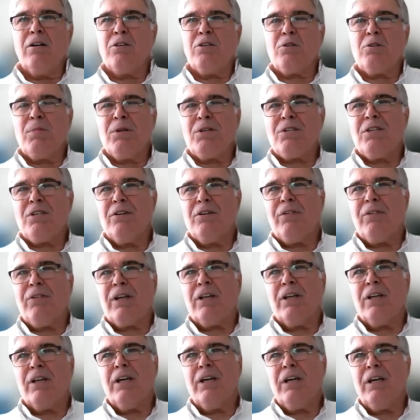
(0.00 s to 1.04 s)

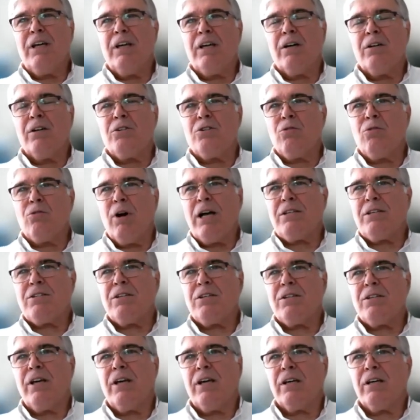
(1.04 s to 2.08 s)
specifically
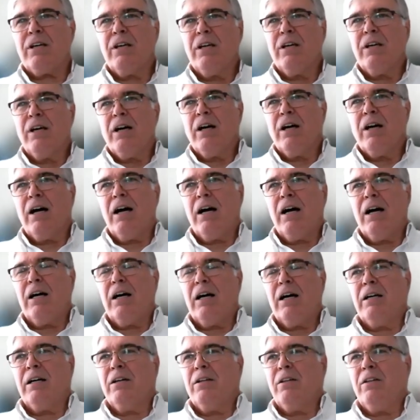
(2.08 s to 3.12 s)
addressing
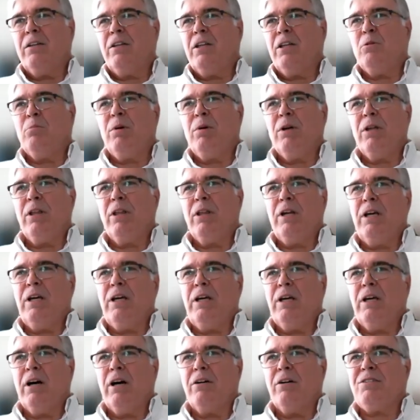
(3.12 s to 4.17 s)
the
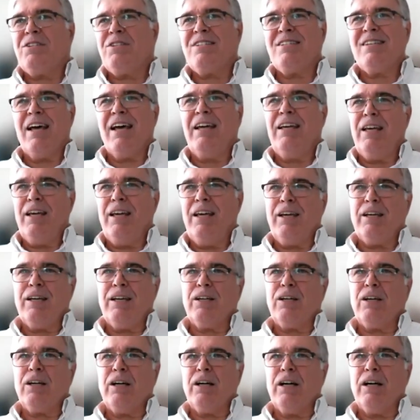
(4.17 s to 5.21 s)
ability of
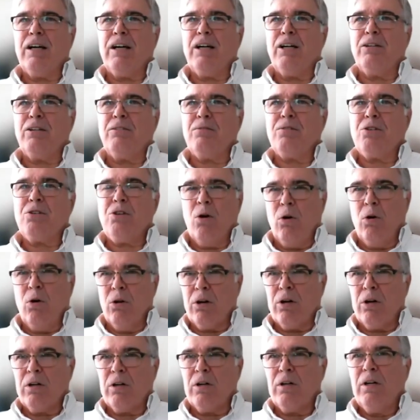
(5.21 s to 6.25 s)
siting
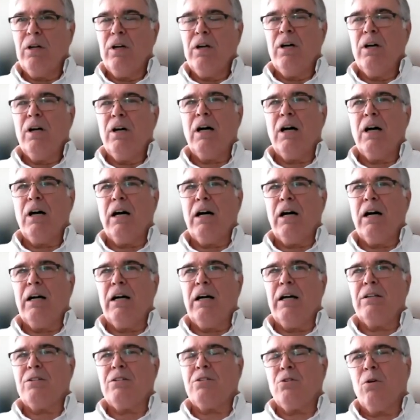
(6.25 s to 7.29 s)
solar
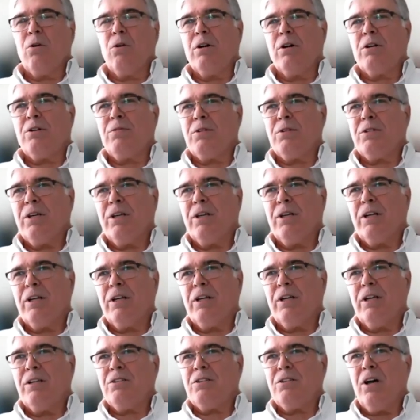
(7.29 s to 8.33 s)
and storage
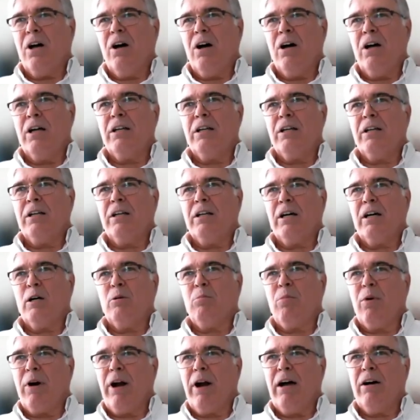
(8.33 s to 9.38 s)
facilities on
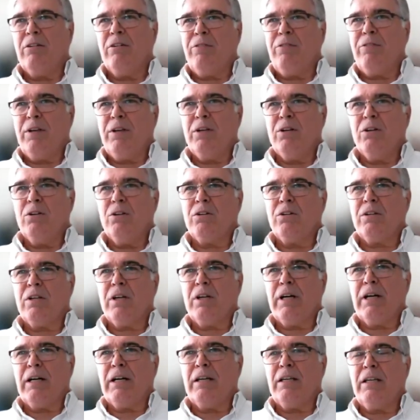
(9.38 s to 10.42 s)
brownfield,
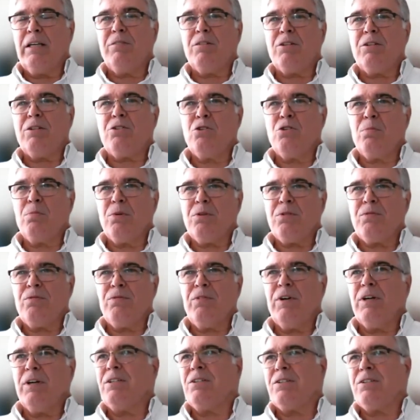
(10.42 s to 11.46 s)
even
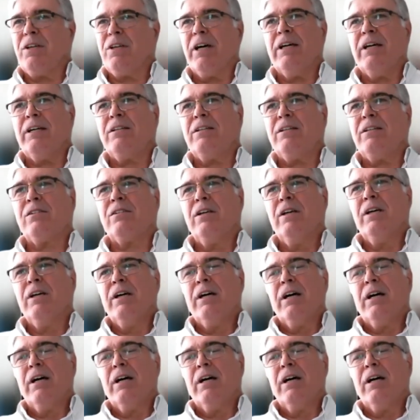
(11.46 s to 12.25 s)
Superfund sites,